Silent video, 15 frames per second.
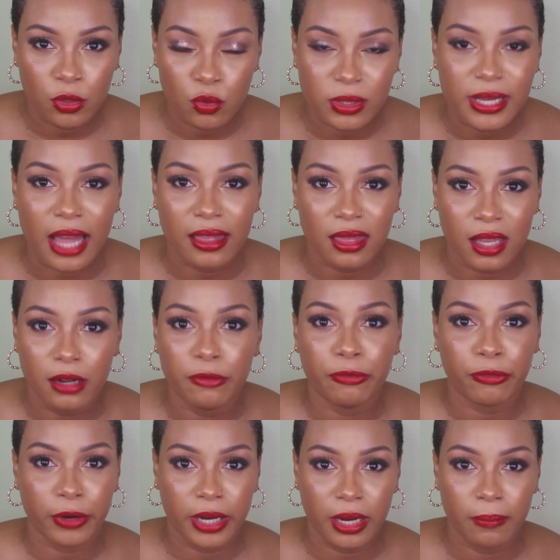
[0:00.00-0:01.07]
use a thin
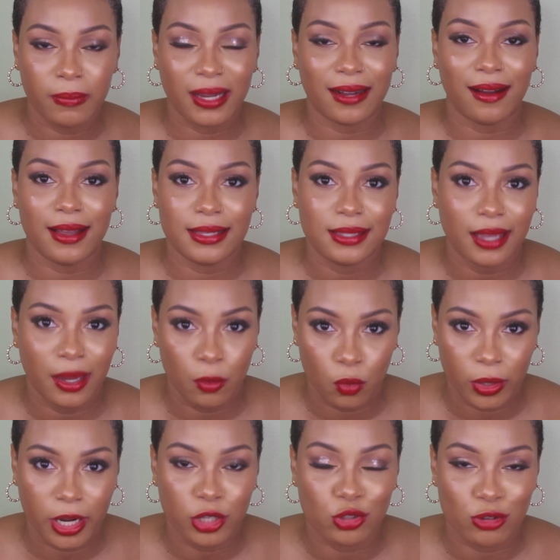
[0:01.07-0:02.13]
frame because it
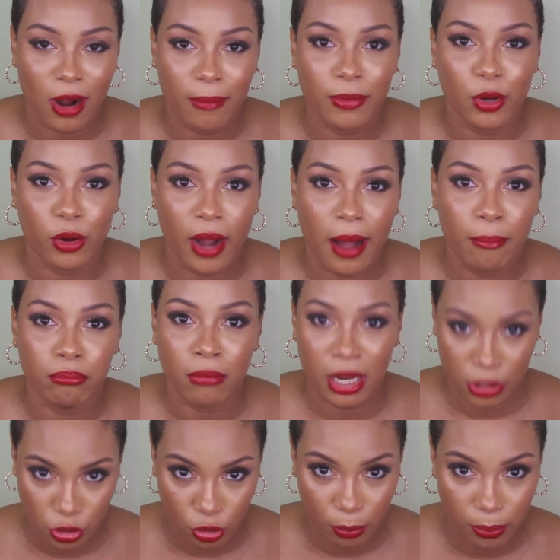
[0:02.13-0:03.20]
would have dropped down and
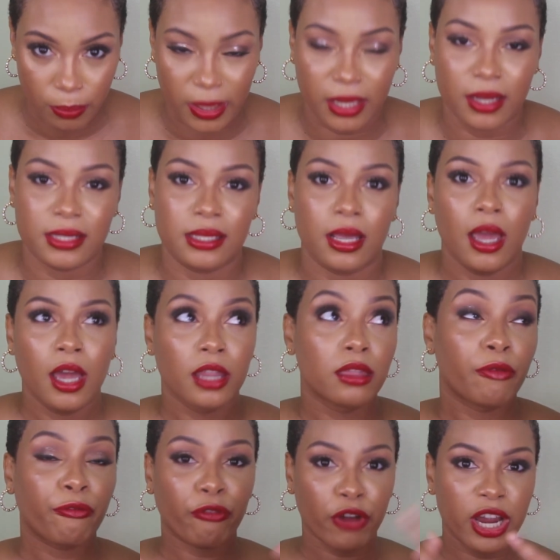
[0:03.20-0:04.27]
mash up, because
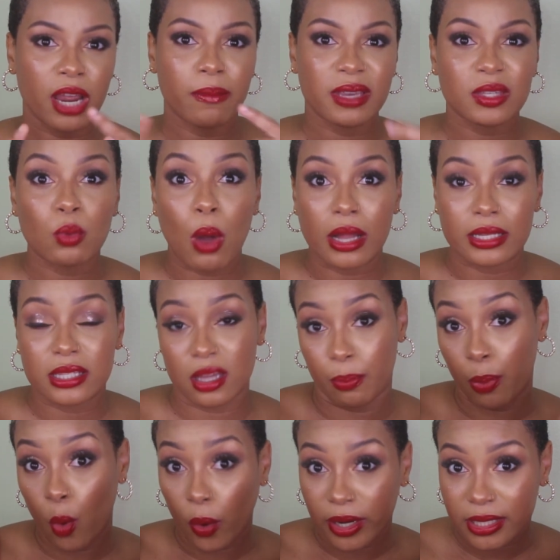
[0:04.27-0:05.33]
the frame is what
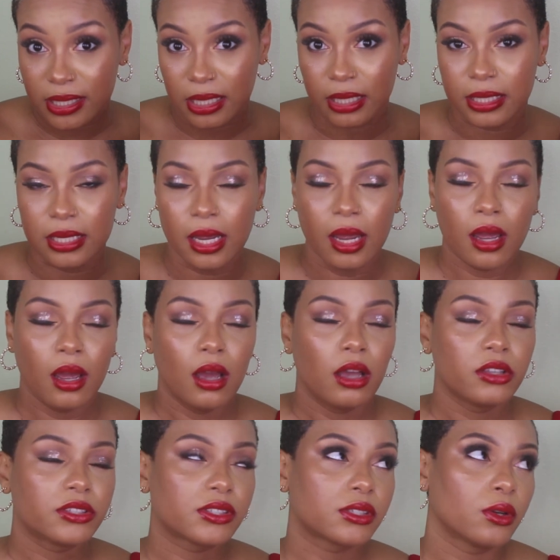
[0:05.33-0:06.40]
supports it.
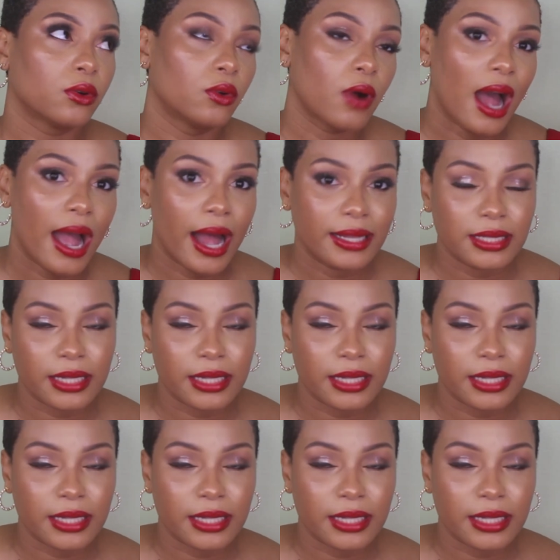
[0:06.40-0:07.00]
So I had